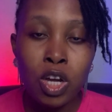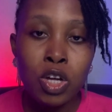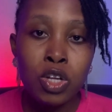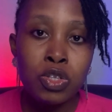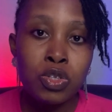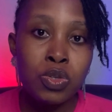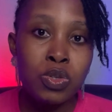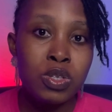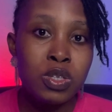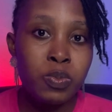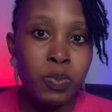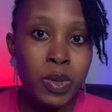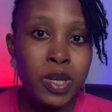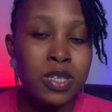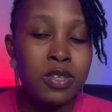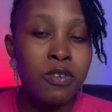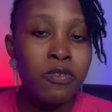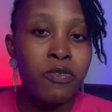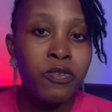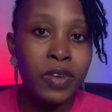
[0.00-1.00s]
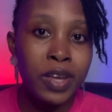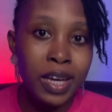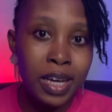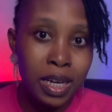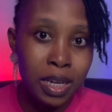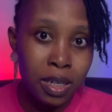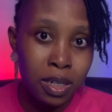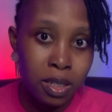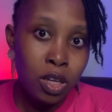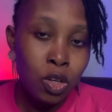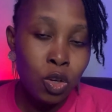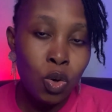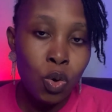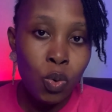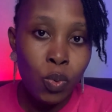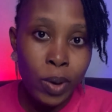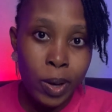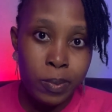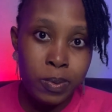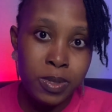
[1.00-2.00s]
to specific
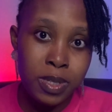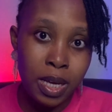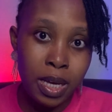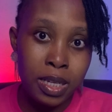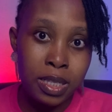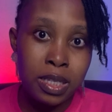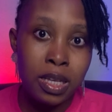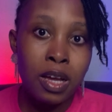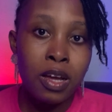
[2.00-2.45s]
websites.